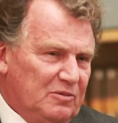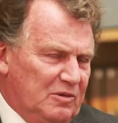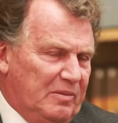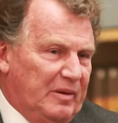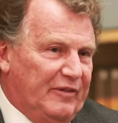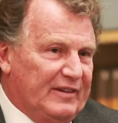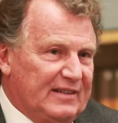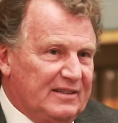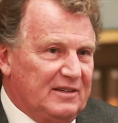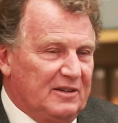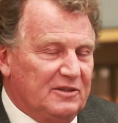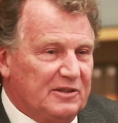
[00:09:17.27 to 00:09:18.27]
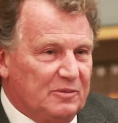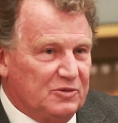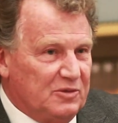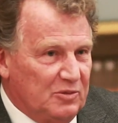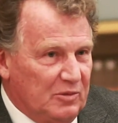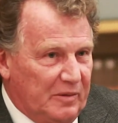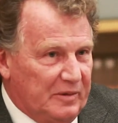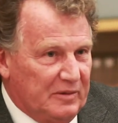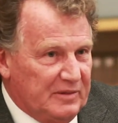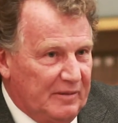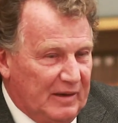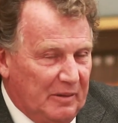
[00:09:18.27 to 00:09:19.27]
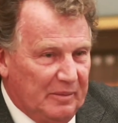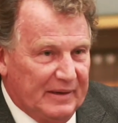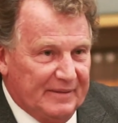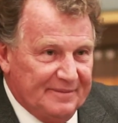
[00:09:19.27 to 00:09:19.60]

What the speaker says: it will be a fantastic contribution to our own development.